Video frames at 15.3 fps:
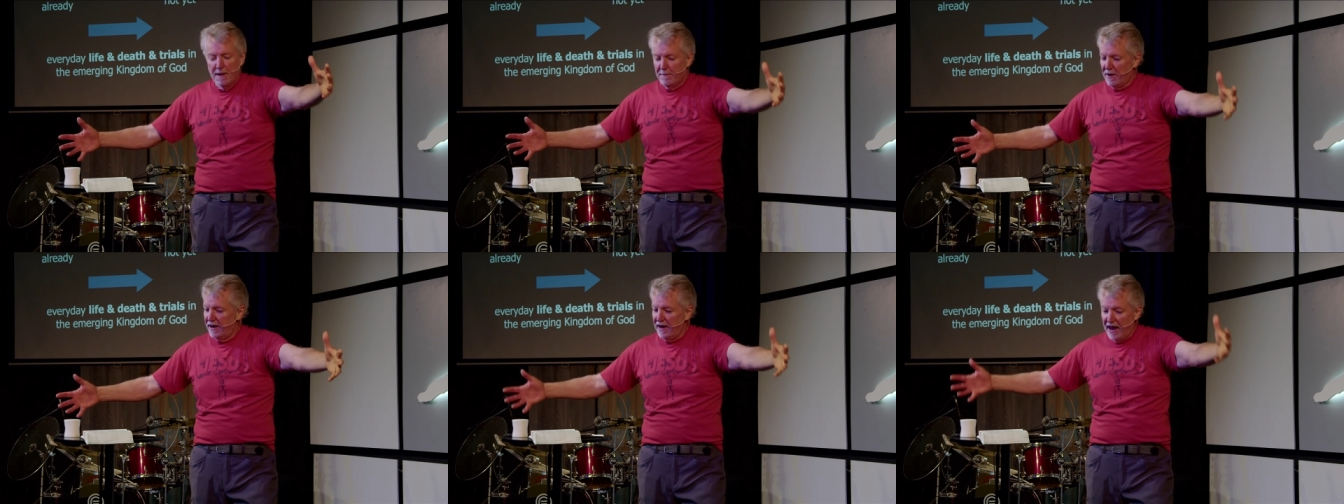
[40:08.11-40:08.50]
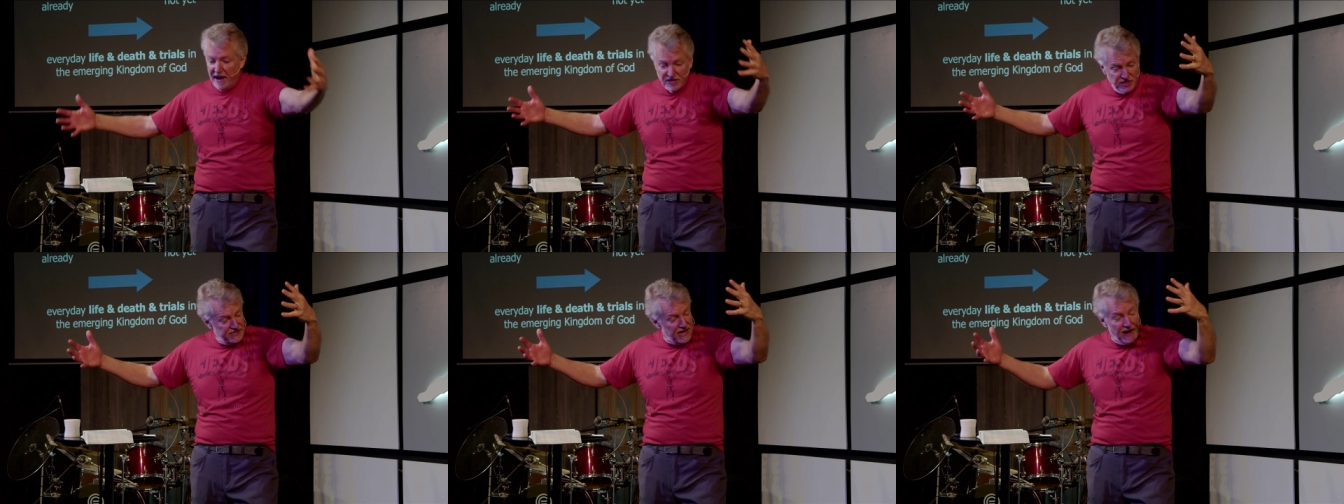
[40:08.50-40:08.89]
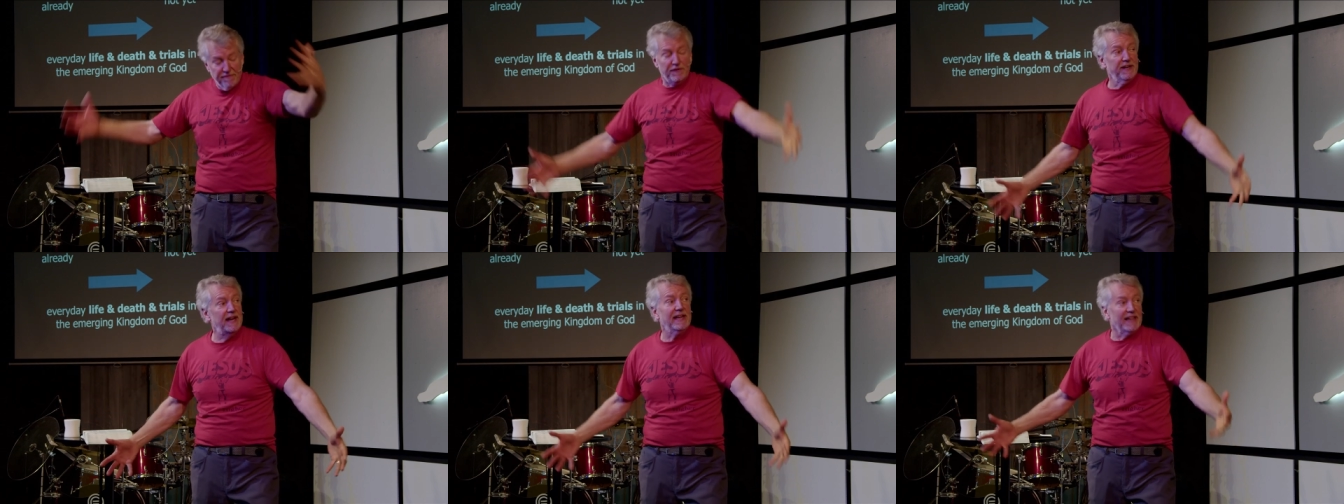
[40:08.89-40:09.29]
but just
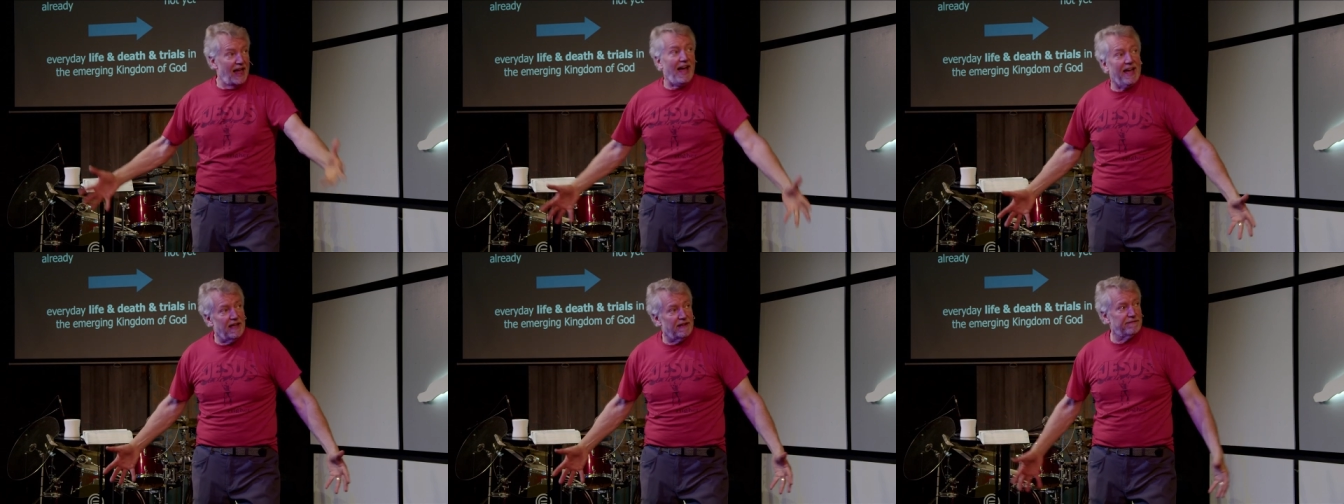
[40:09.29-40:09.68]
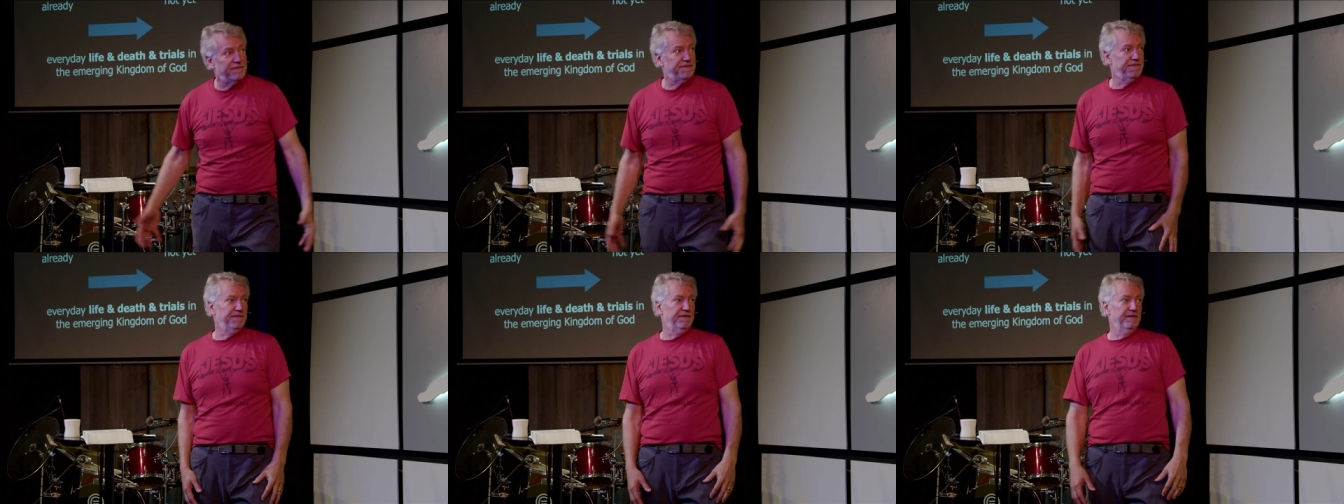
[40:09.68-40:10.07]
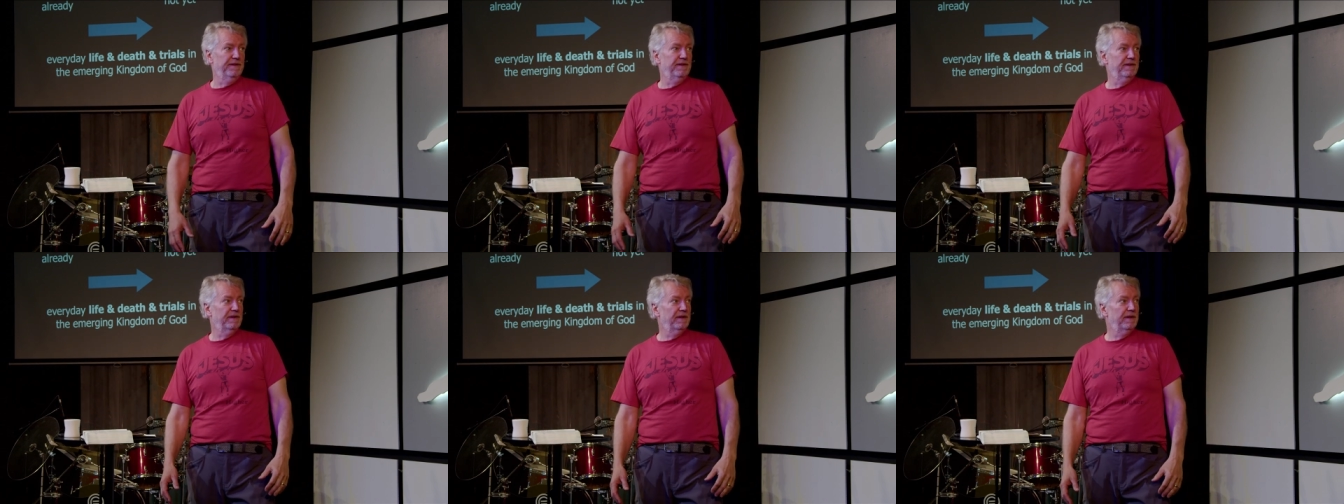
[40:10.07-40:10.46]
everyday life.
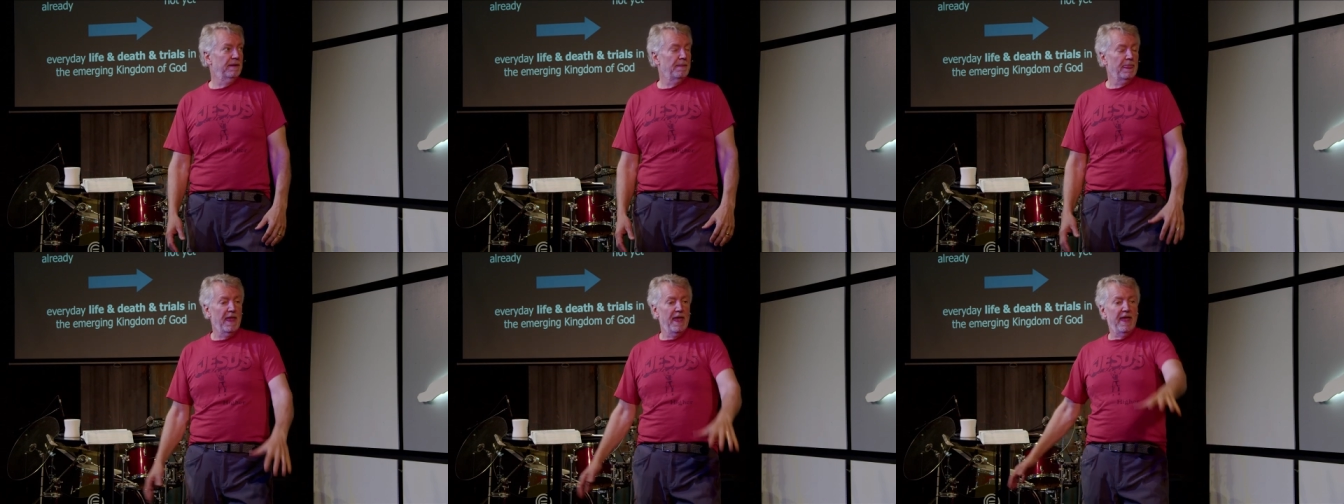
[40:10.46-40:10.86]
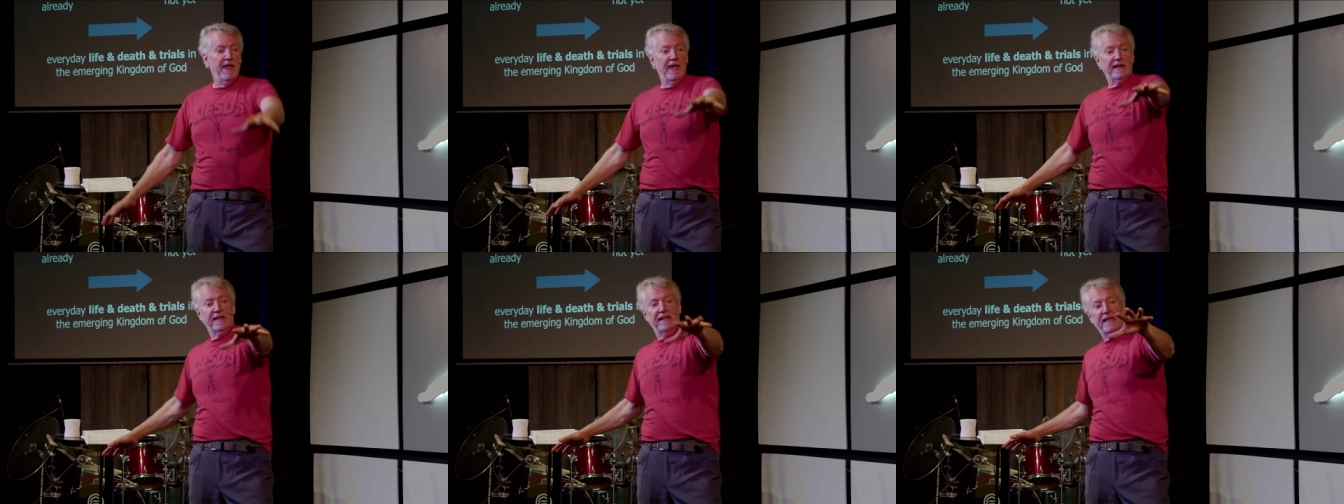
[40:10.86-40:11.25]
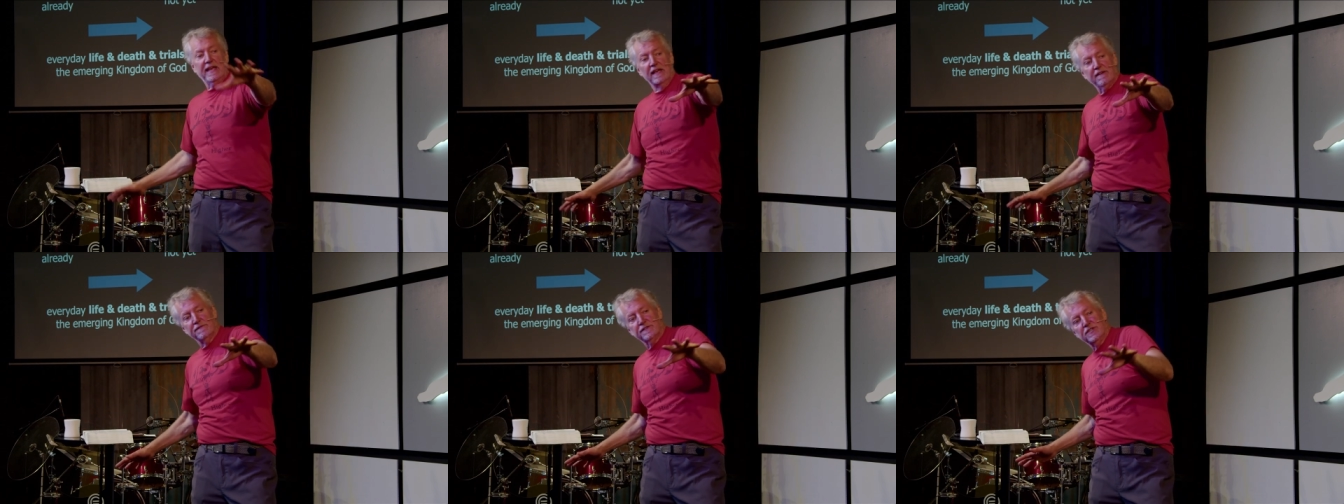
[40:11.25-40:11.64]
It
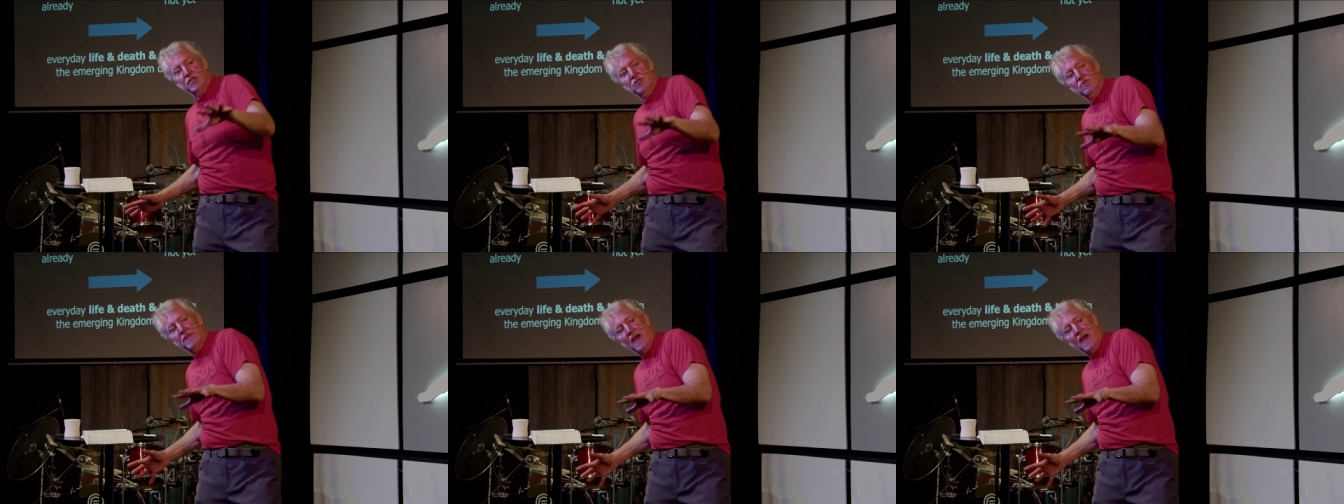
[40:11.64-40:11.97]
gives you